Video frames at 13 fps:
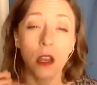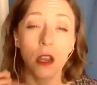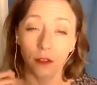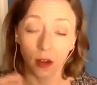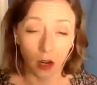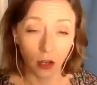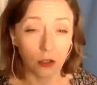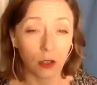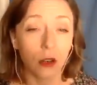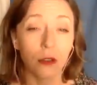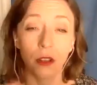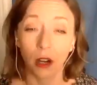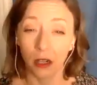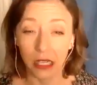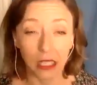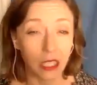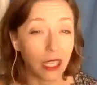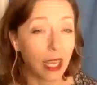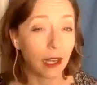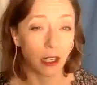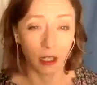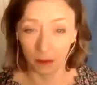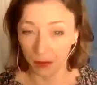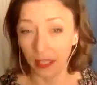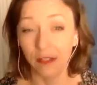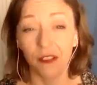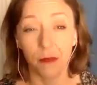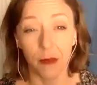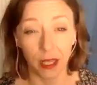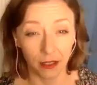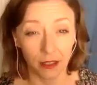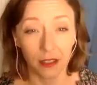for our growth, our healing, and our upliftment.